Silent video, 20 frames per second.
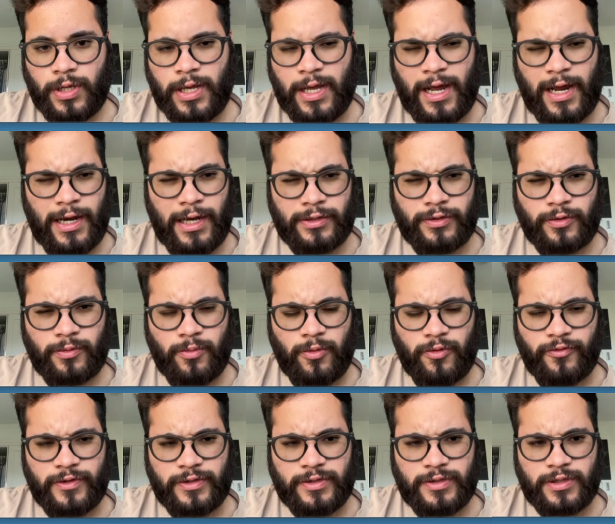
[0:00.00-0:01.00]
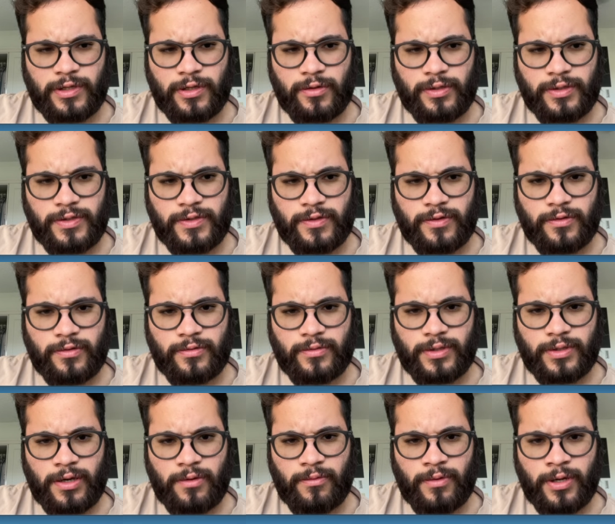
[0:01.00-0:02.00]
I like to move it slowly so
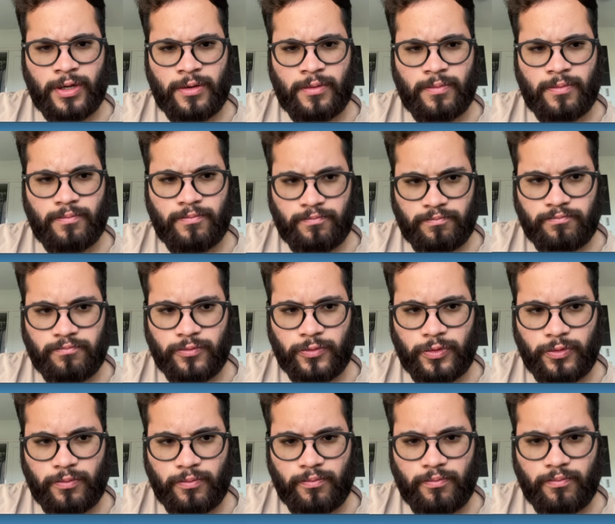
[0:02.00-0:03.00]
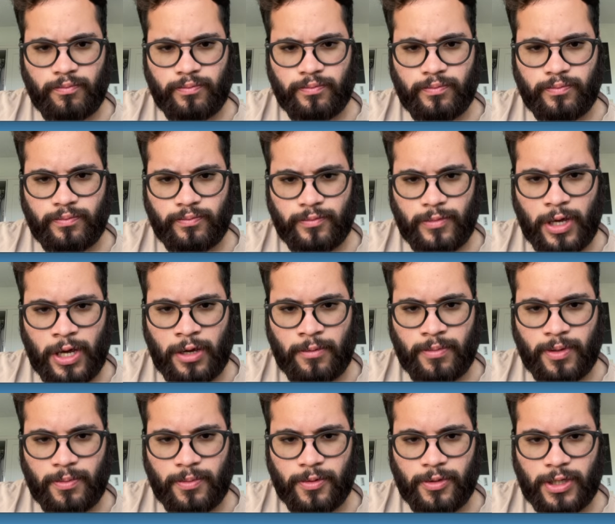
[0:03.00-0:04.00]
that way
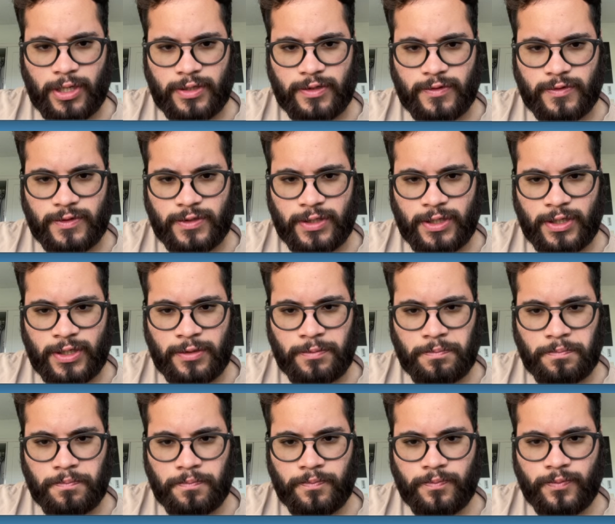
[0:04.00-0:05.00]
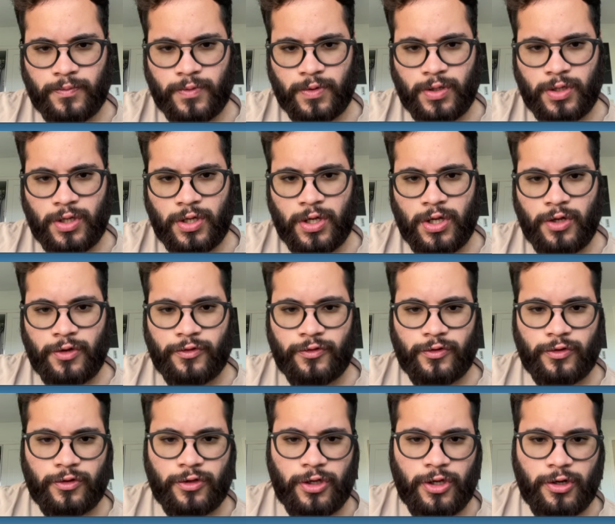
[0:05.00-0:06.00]
people get to see it.
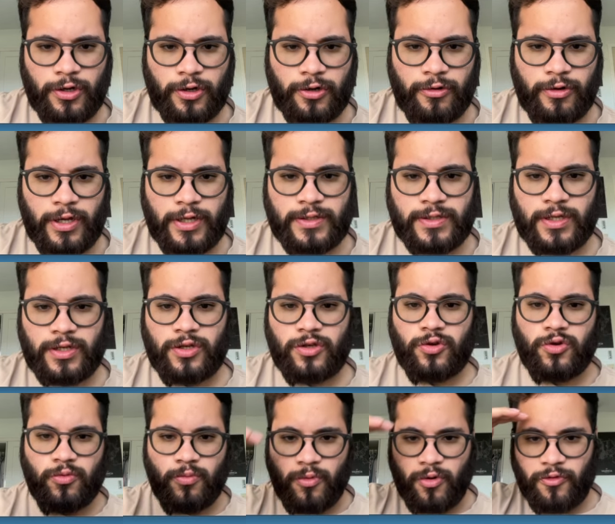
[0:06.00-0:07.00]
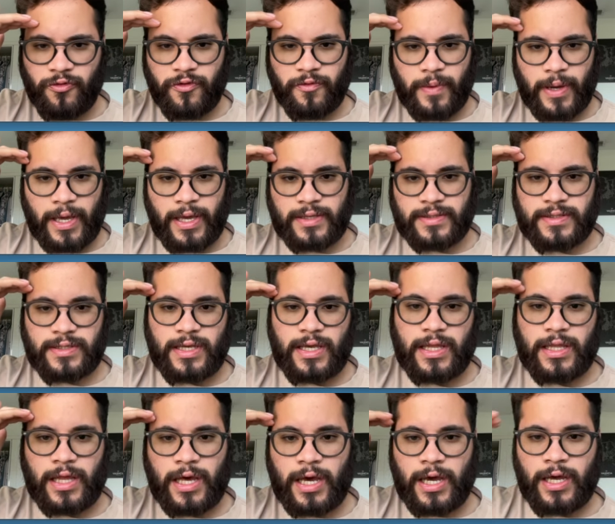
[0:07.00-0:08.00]
So here, it creates a new movie by a
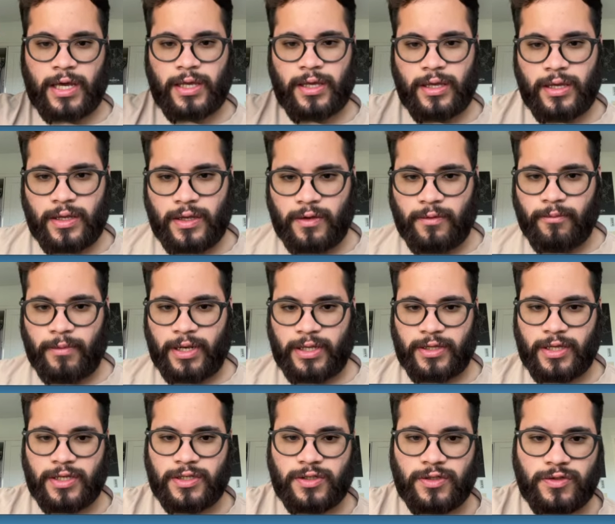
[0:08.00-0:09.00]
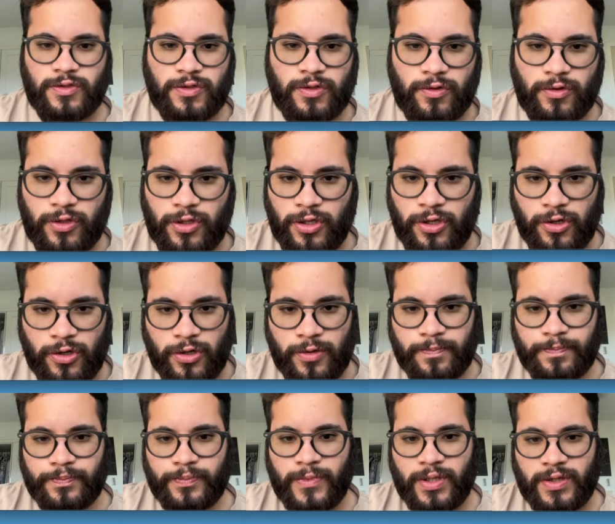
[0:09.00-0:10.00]
CLI validation. So here,
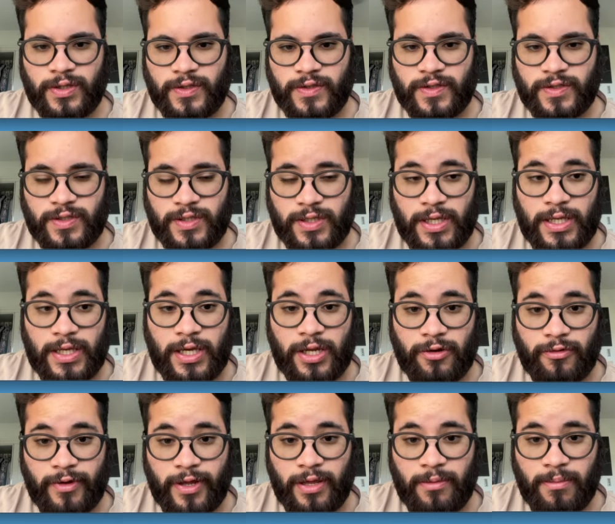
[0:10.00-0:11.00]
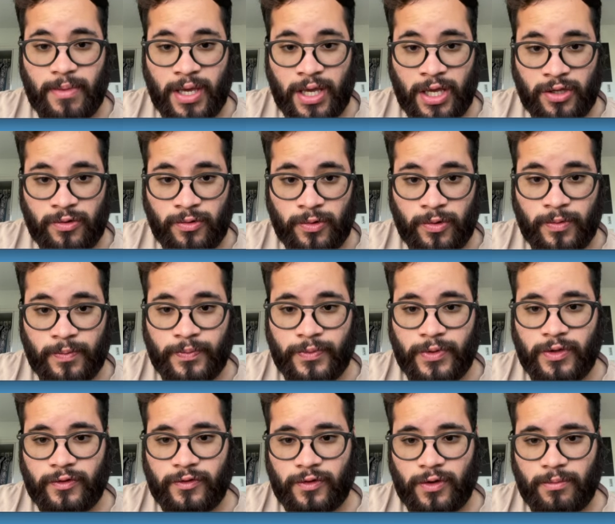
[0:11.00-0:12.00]
this is the create manual.
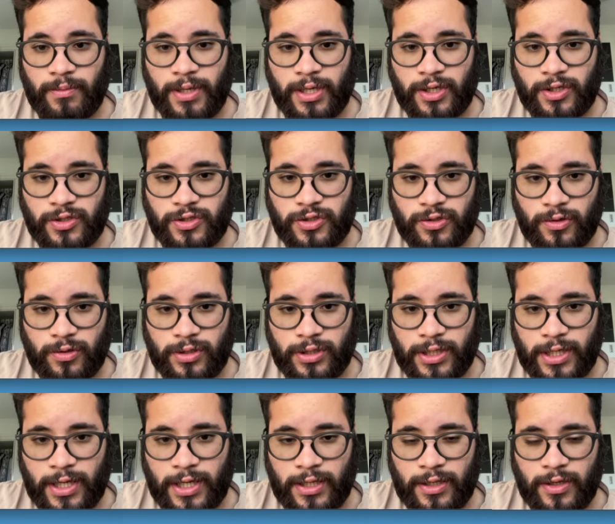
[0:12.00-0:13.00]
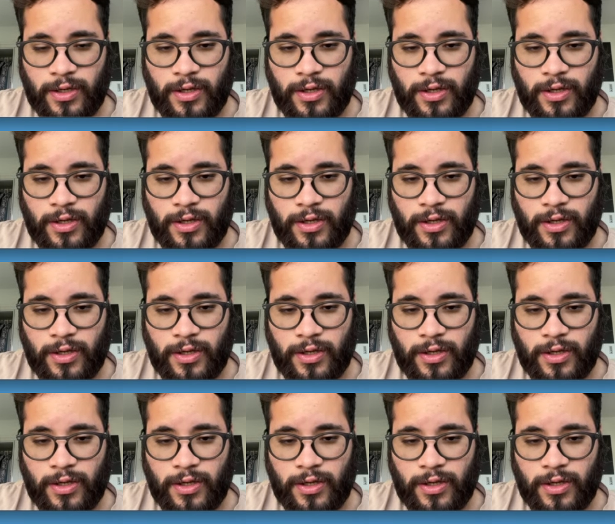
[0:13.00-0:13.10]
So I'm making sure that